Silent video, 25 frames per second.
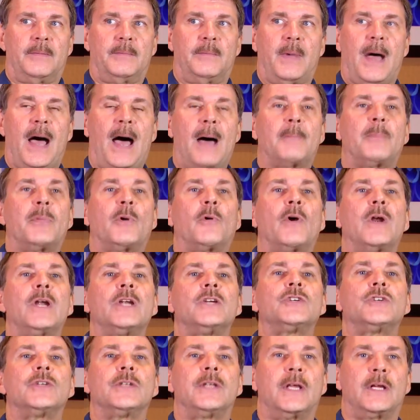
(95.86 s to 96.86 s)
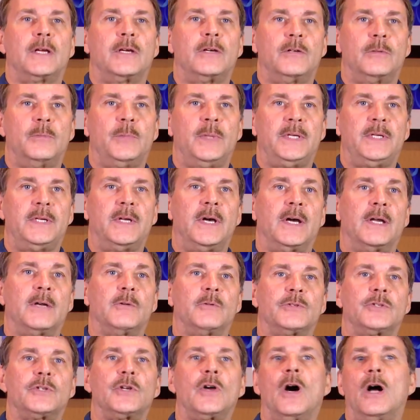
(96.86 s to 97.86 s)
operation that could be done. It
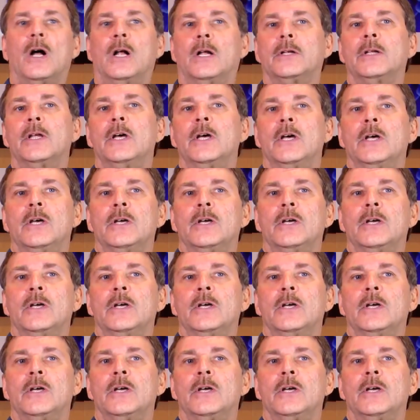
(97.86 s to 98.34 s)
was called